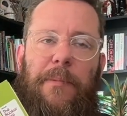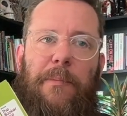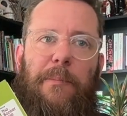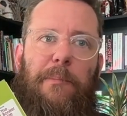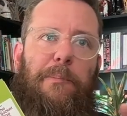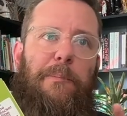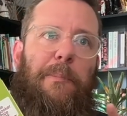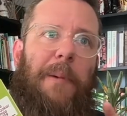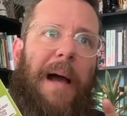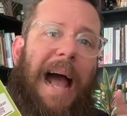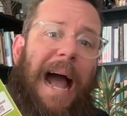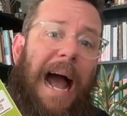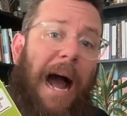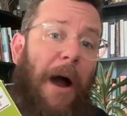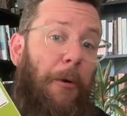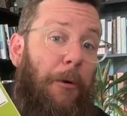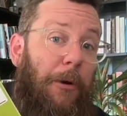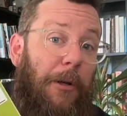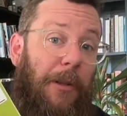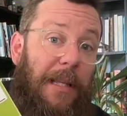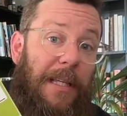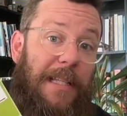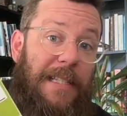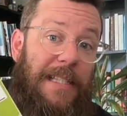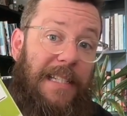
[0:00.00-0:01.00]

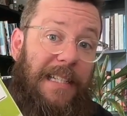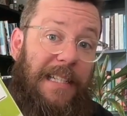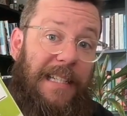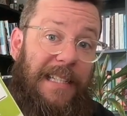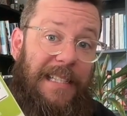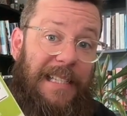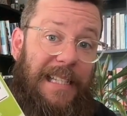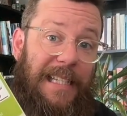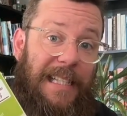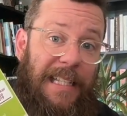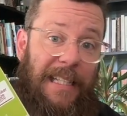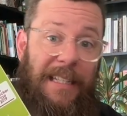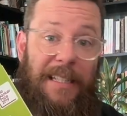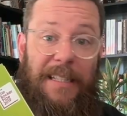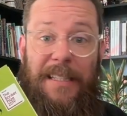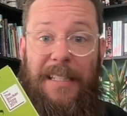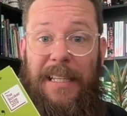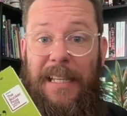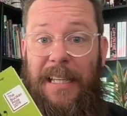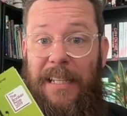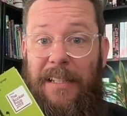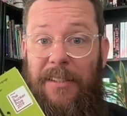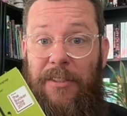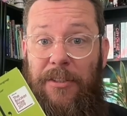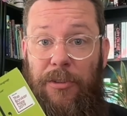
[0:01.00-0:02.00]
powerlessness is
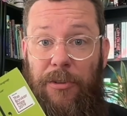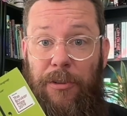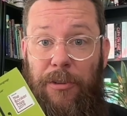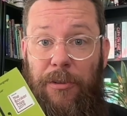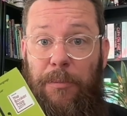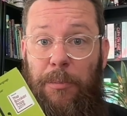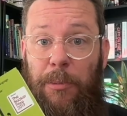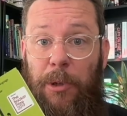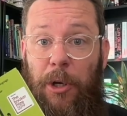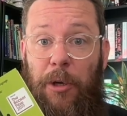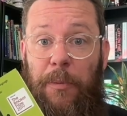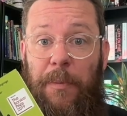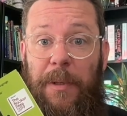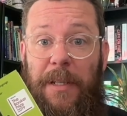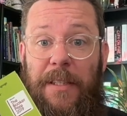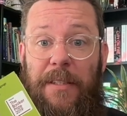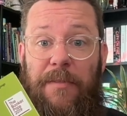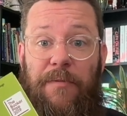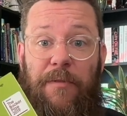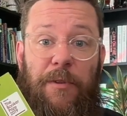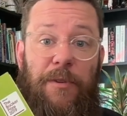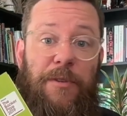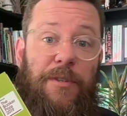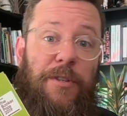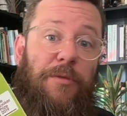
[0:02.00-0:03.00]
in certain moments
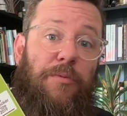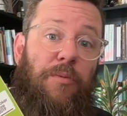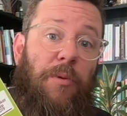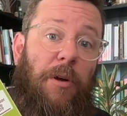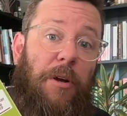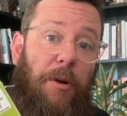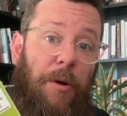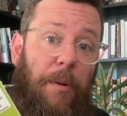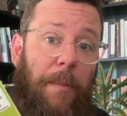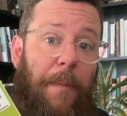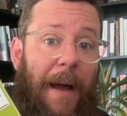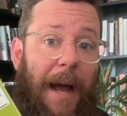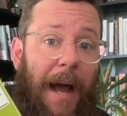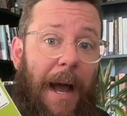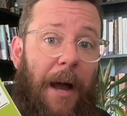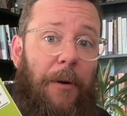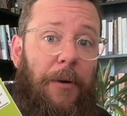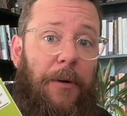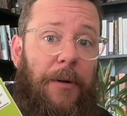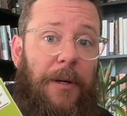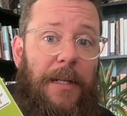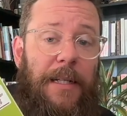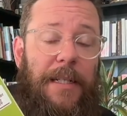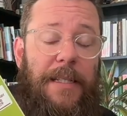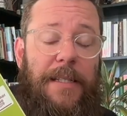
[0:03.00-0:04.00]
versus what her
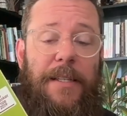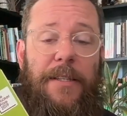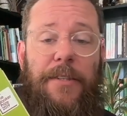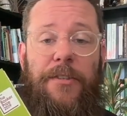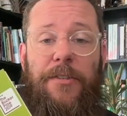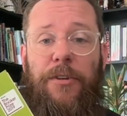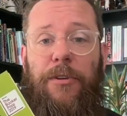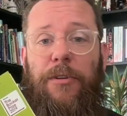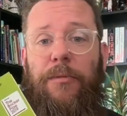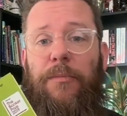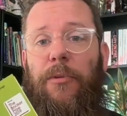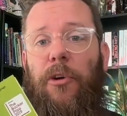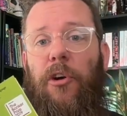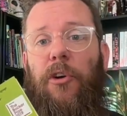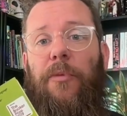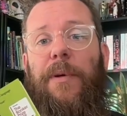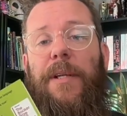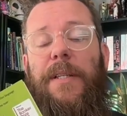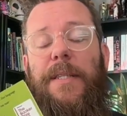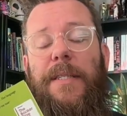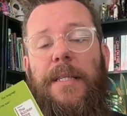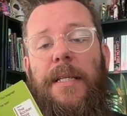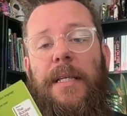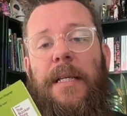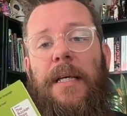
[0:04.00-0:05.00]
power is in certain
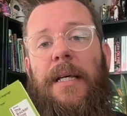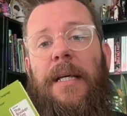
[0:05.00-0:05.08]
moments.